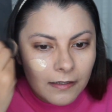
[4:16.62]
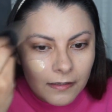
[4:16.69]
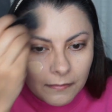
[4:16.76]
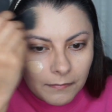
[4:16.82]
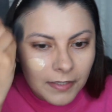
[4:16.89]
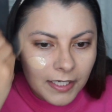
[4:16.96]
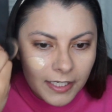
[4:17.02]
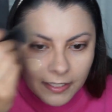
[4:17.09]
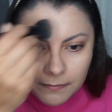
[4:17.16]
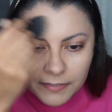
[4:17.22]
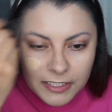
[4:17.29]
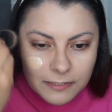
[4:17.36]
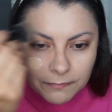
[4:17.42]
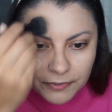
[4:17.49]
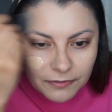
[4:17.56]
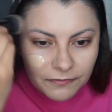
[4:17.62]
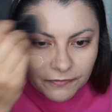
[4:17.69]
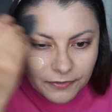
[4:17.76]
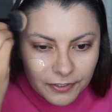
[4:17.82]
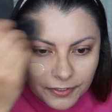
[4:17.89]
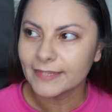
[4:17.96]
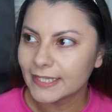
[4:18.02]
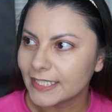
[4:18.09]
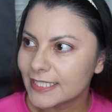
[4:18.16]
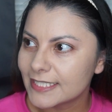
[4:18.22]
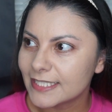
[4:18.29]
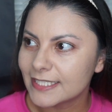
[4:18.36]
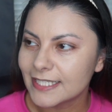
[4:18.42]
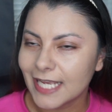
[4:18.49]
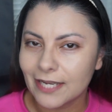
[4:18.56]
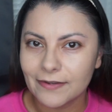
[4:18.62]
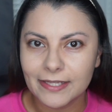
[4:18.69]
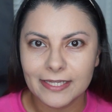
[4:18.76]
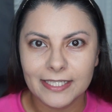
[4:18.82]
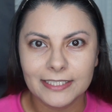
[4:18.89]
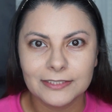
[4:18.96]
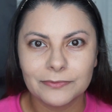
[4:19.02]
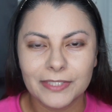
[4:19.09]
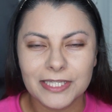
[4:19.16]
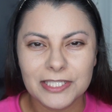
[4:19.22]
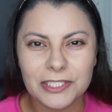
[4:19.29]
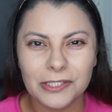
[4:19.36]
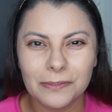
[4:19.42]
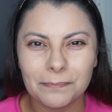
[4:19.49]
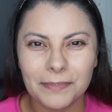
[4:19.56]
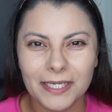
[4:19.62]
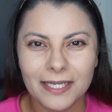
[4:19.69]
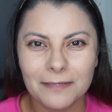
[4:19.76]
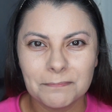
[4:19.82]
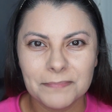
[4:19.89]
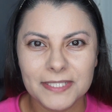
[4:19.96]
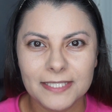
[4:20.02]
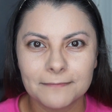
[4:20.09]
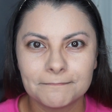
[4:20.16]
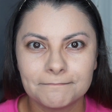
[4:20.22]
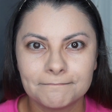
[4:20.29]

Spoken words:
Medium is preferred. This is how it looks with two pumps.